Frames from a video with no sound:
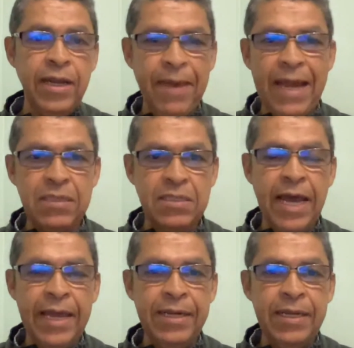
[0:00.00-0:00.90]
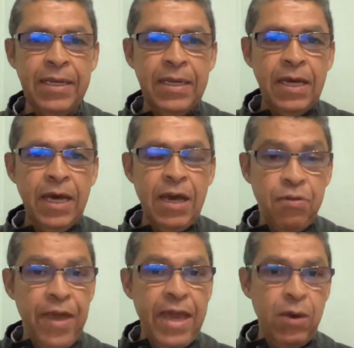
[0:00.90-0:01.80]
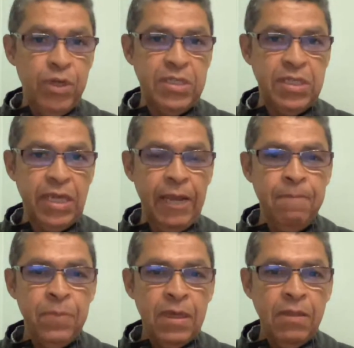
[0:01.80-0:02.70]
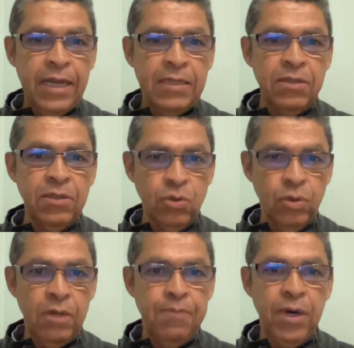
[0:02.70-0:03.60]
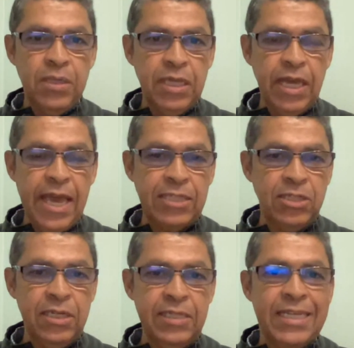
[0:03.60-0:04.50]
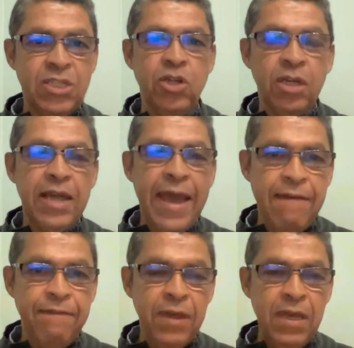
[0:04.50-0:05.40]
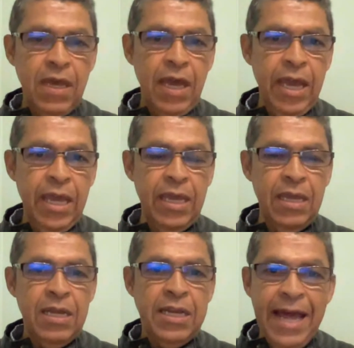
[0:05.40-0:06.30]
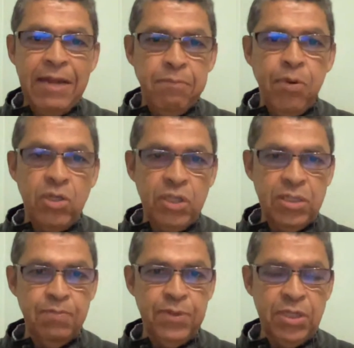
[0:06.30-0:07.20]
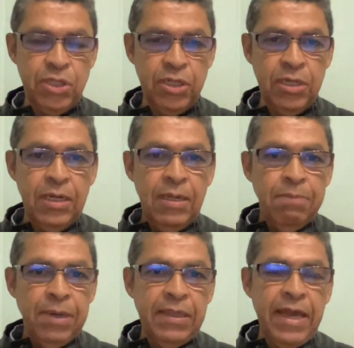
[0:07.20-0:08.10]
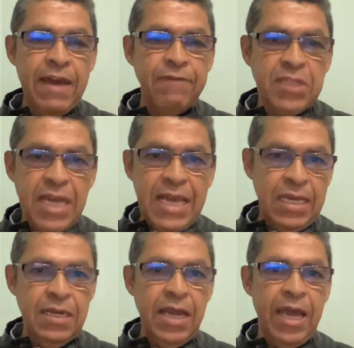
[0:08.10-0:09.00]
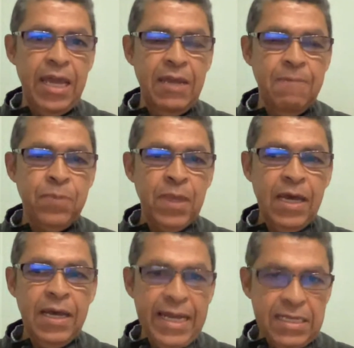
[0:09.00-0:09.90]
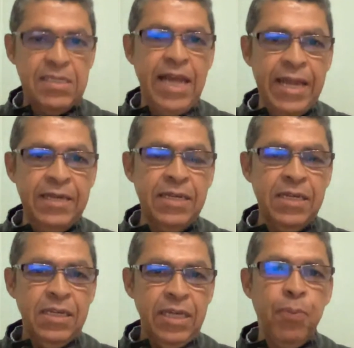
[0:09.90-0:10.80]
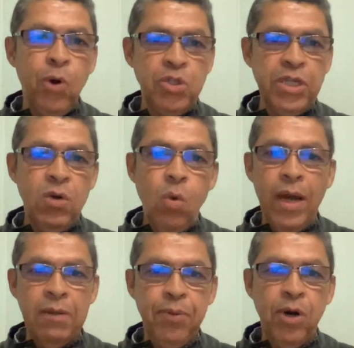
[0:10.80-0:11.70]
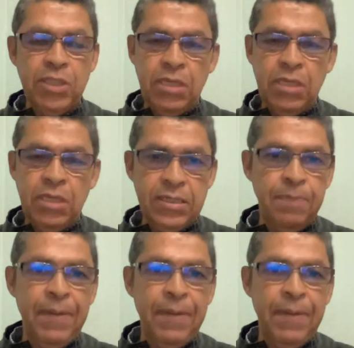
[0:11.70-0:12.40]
there we see that the ruling party actually does not have a non-partisan position, but they have taken a stand in supporting one party, and that is the Palestinians,